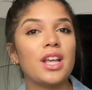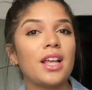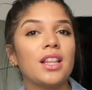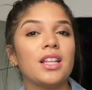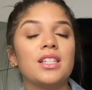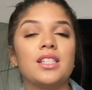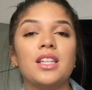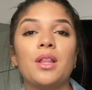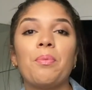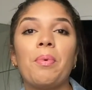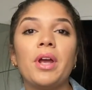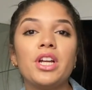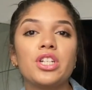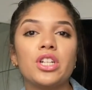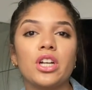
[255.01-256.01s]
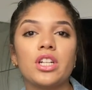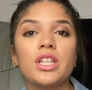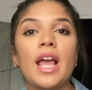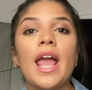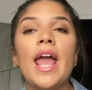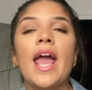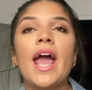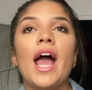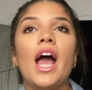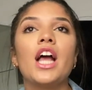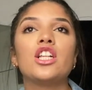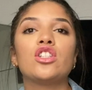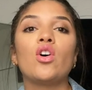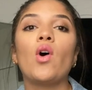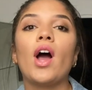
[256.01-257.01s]
Like, let's see the pictures.
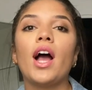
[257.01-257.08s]
And so,